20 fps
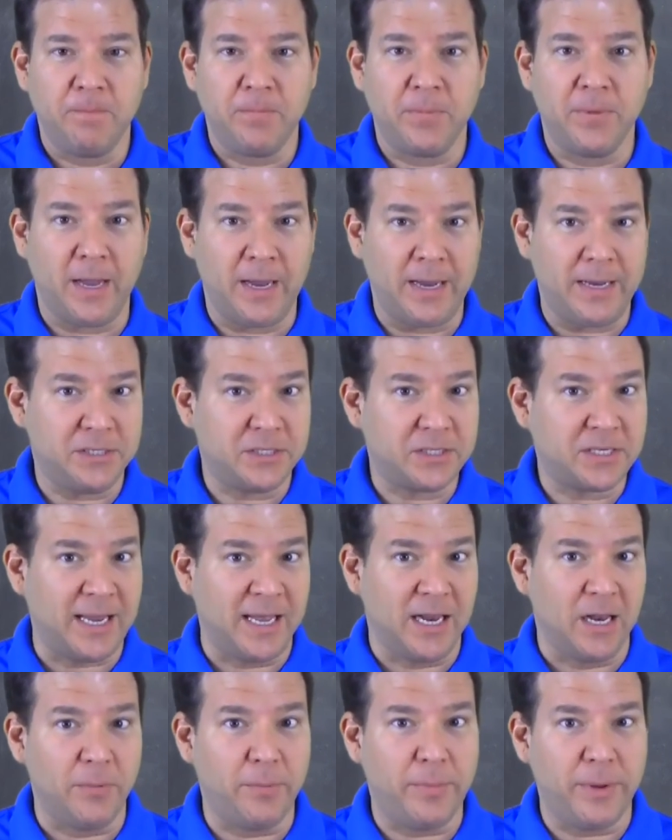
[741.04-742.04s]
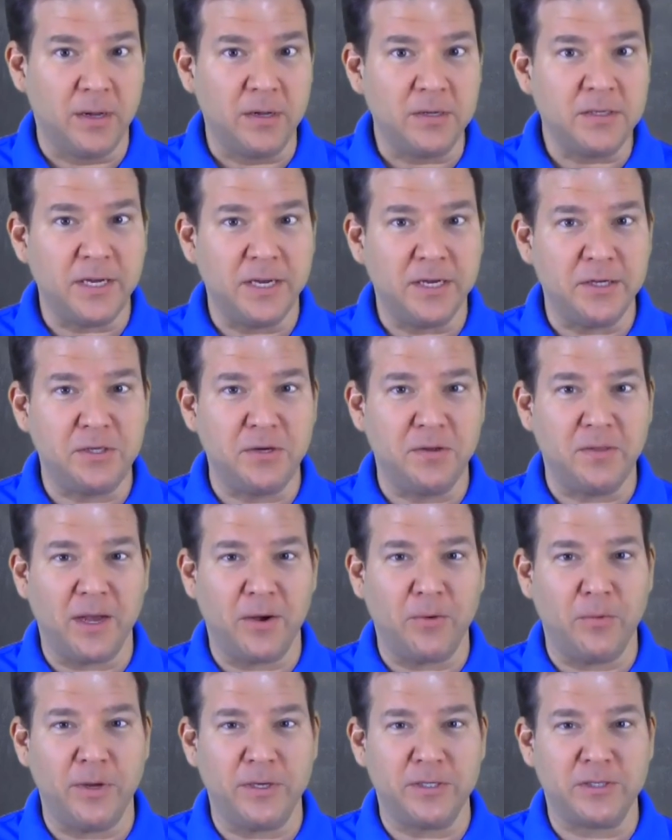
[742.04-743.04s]
A scalability issue
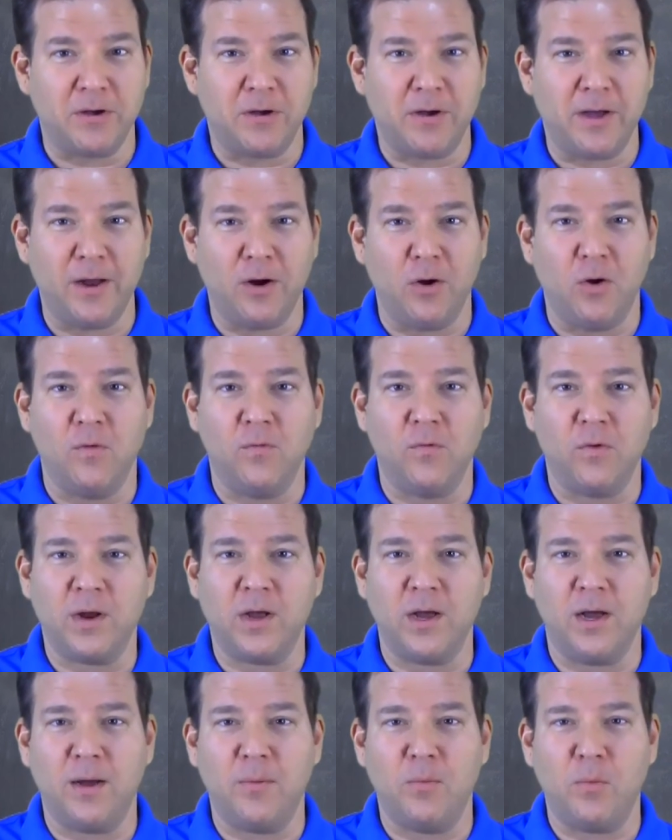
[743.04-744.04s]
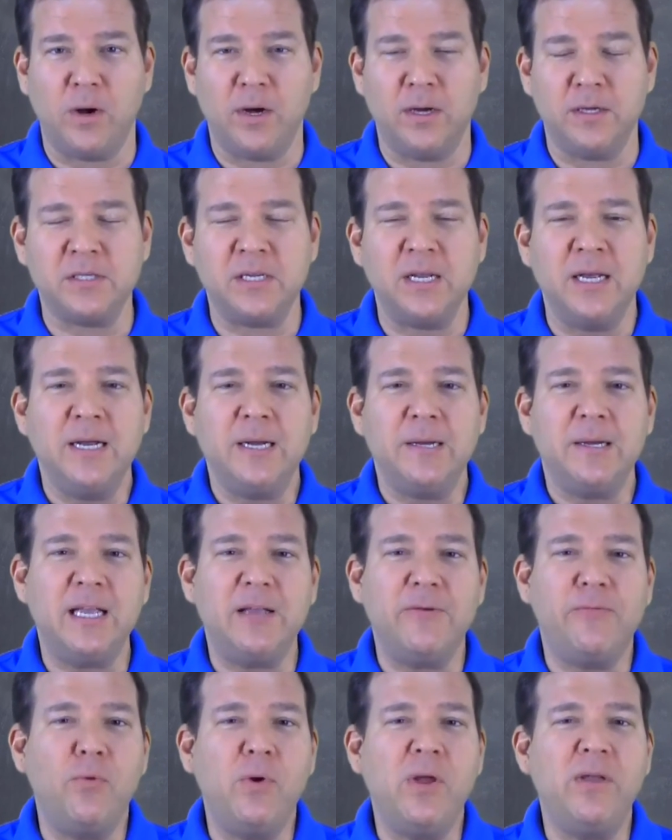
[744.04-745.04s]
that we saw how to overcome was
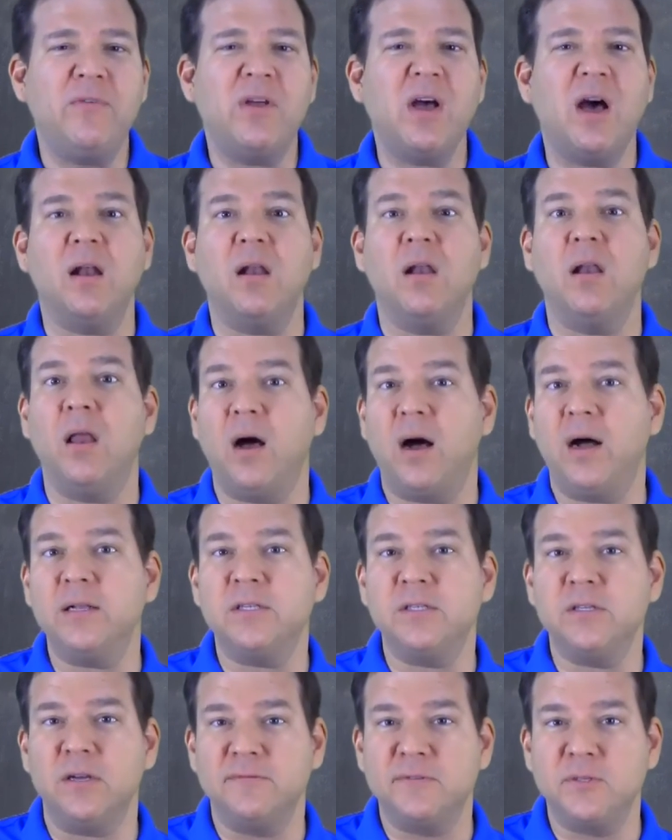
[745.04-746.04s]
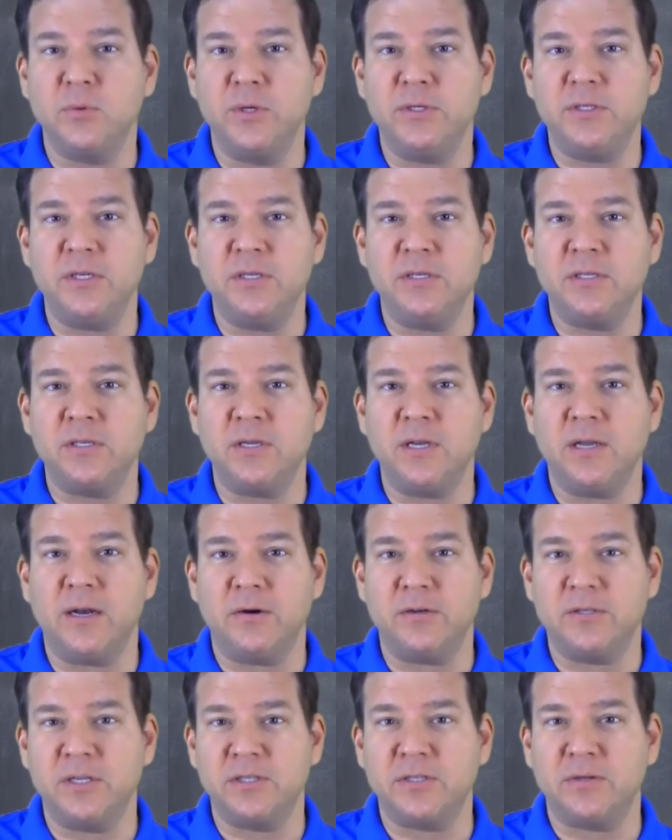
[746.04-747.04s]
if we've got lots of switches in
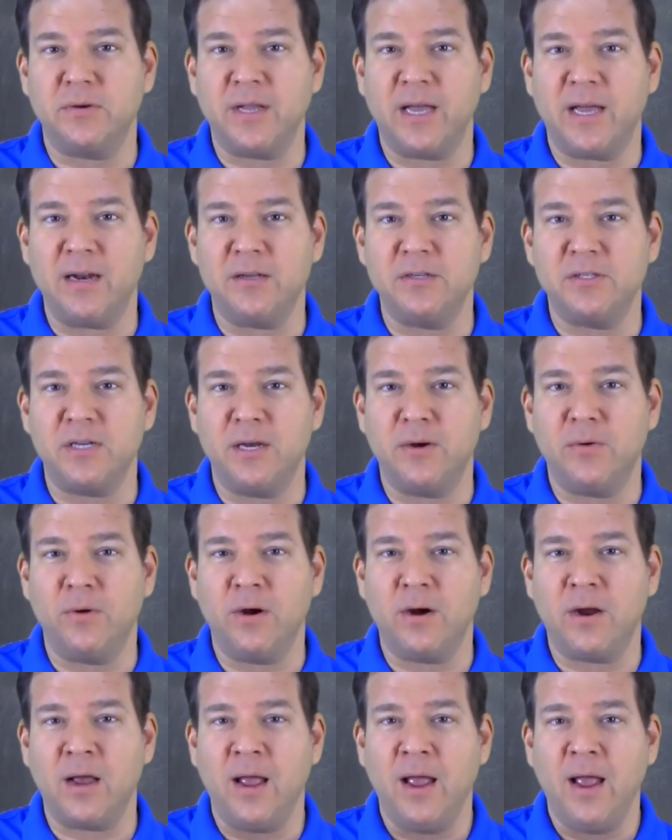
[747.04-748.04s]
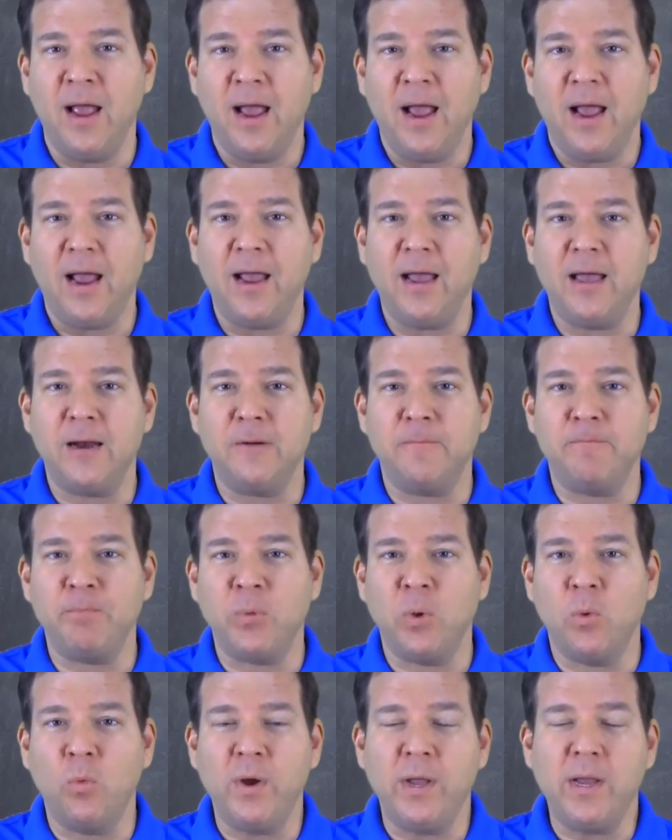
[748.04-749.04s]
our Cisco Catalyst network and
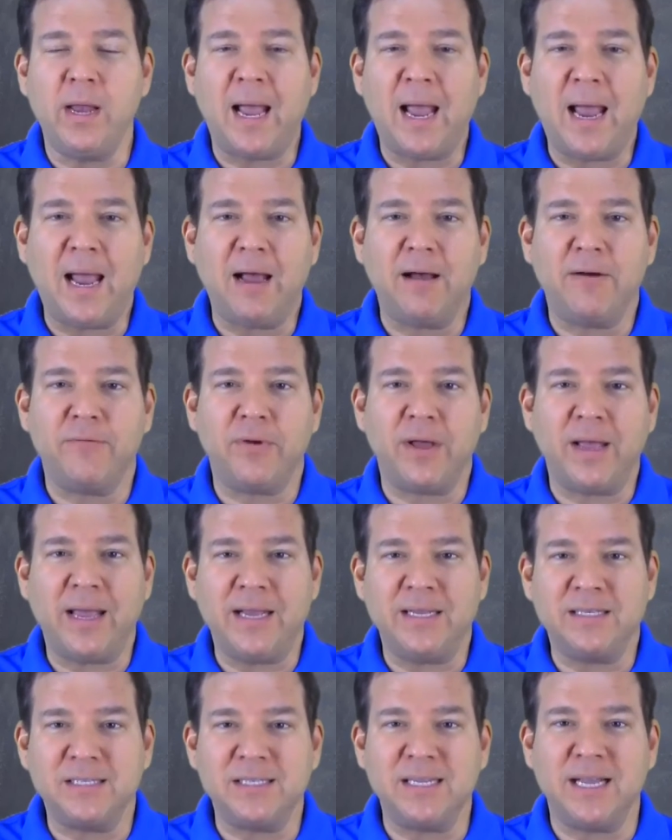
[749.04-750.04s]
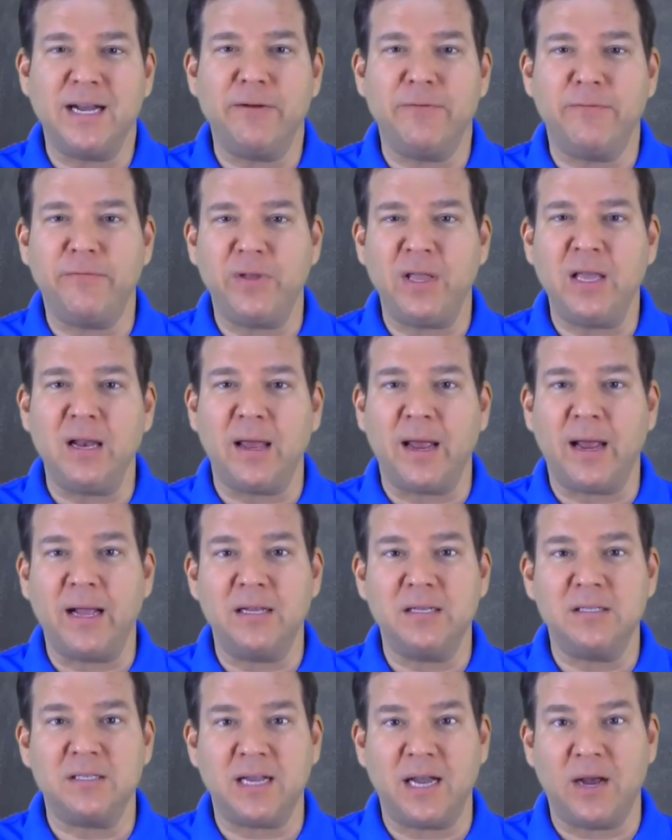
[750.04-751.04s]
we have a set of
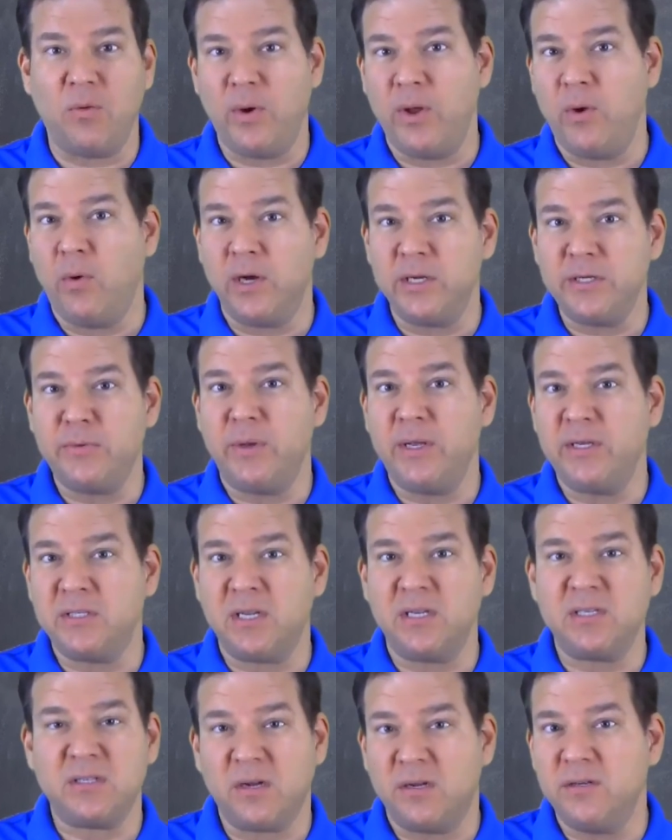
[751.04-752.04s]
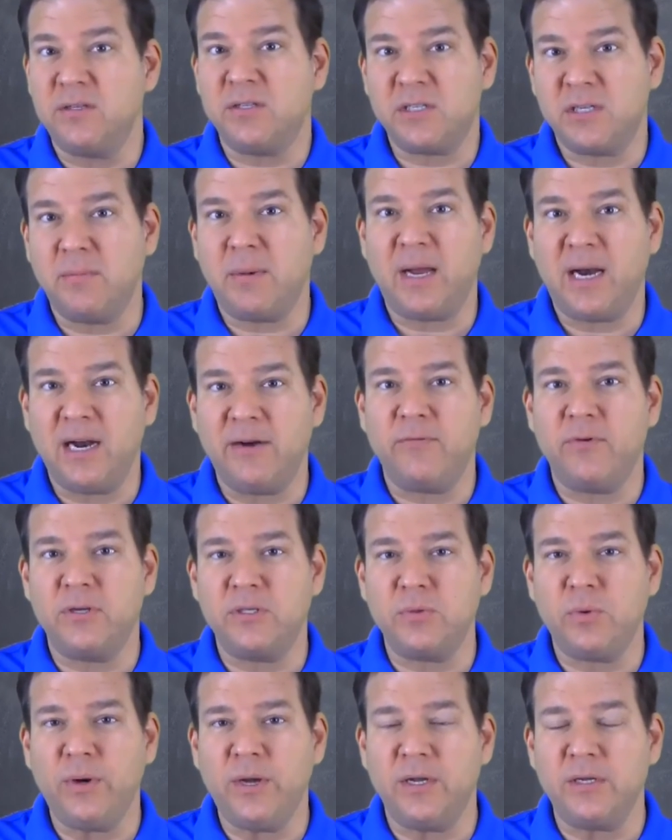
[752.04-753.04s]
VLANs that we want to exist on just about every
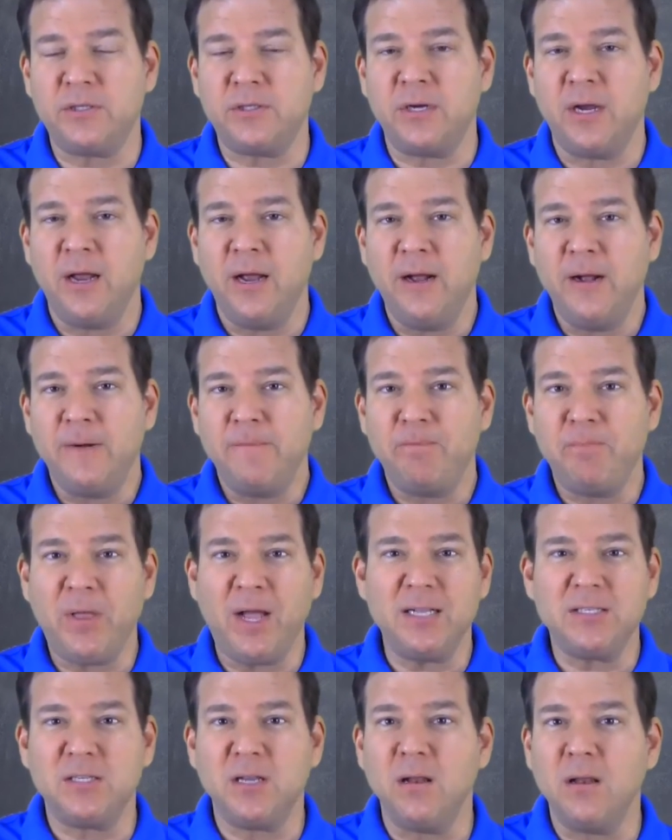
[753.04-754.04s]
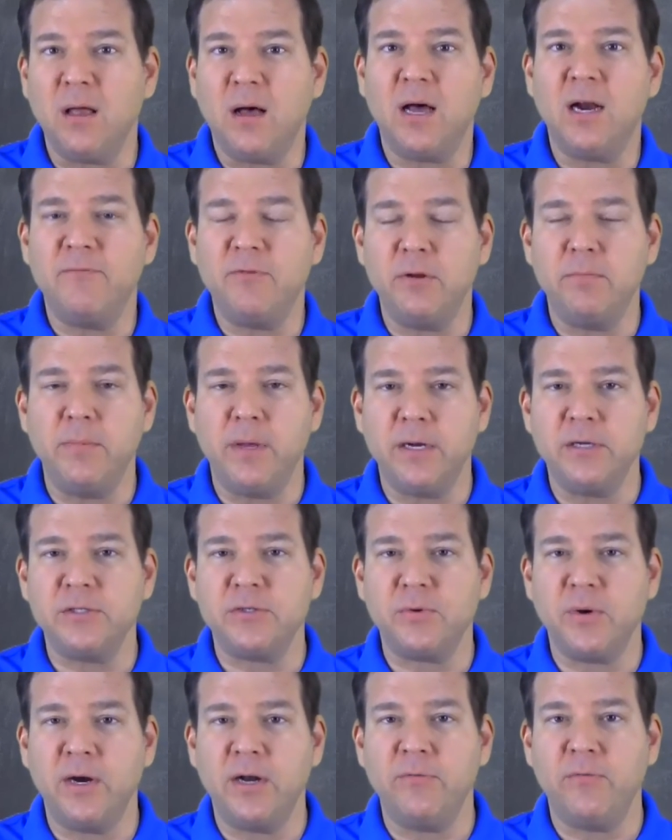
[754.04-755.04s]
switch, that's a lot of
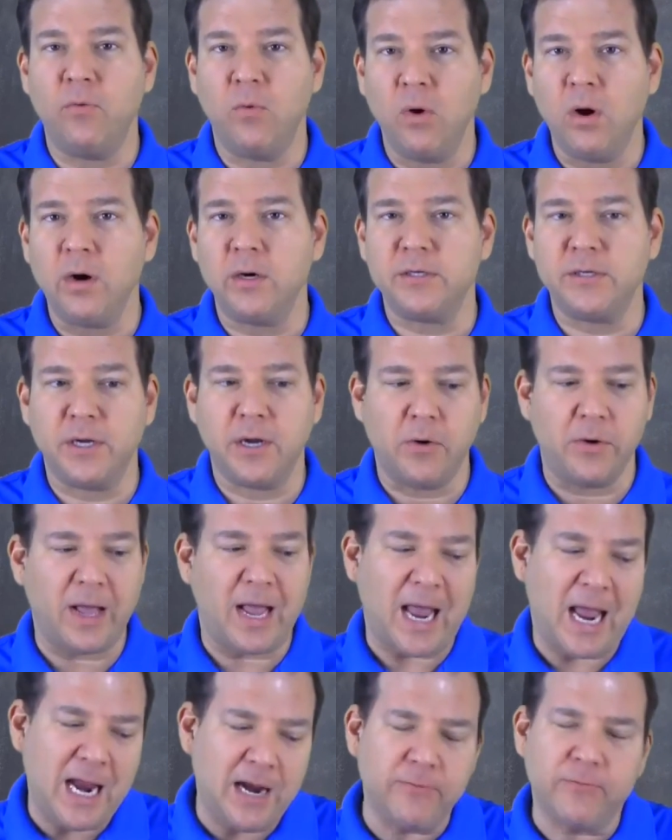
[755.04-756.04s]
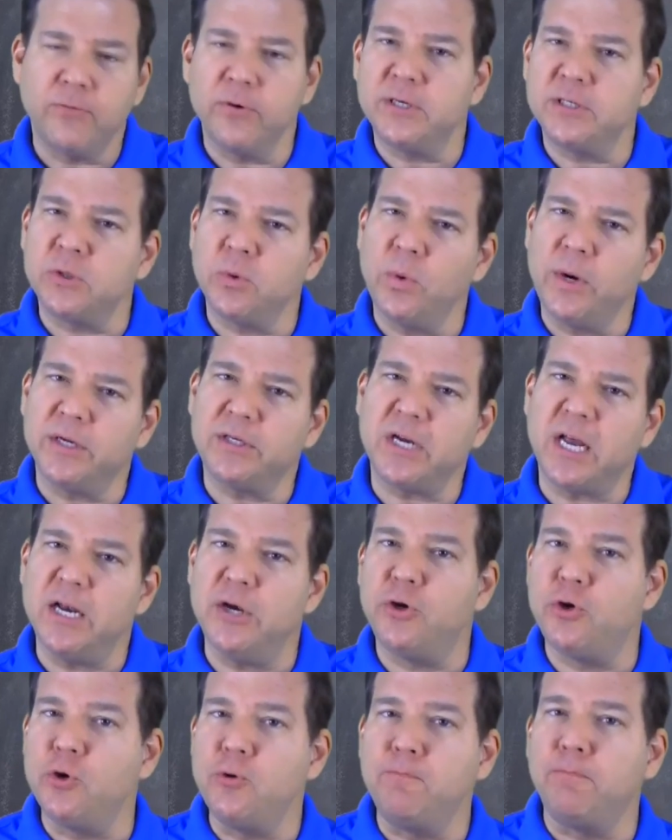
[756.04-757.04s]
administrative work to go to every switch
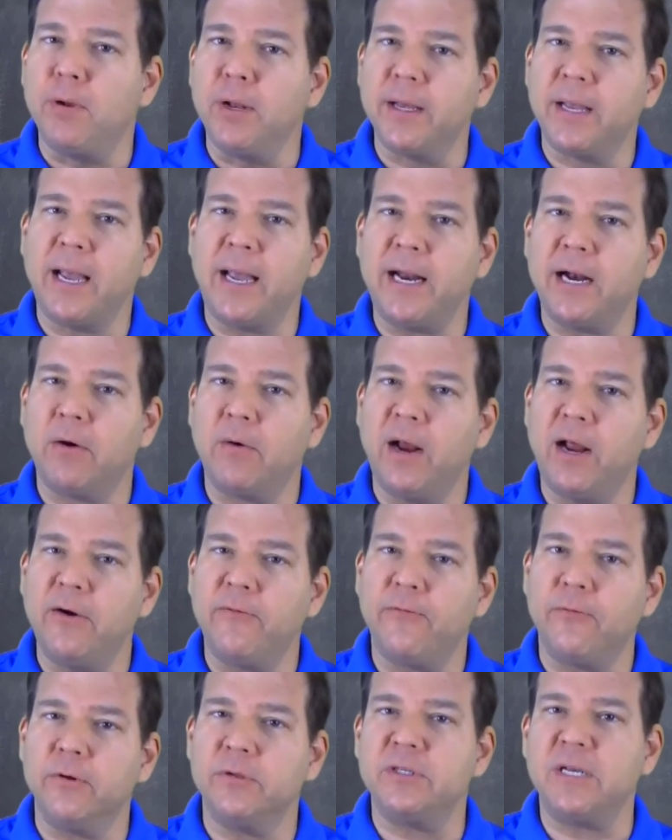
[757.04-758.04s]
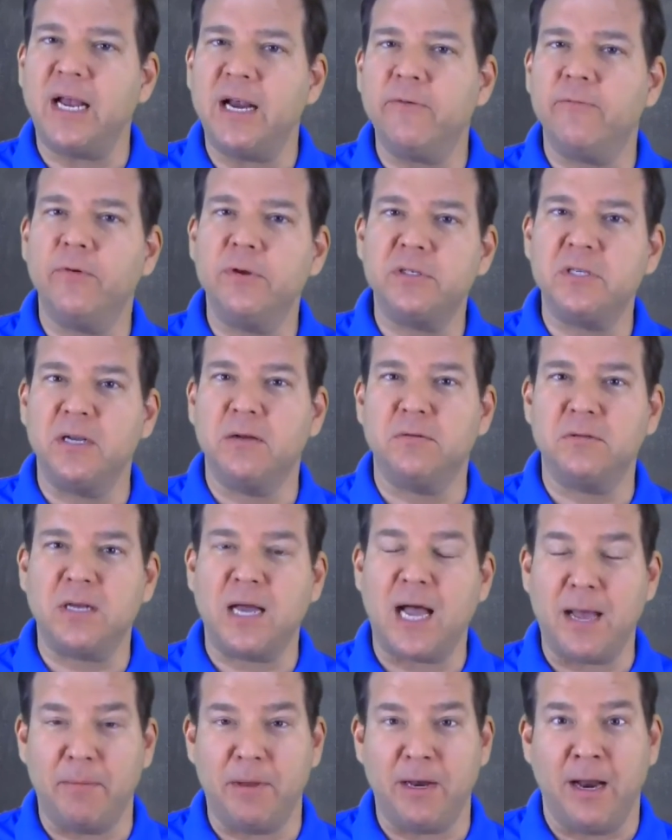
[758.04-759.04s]
and duplicate our efforts every single time and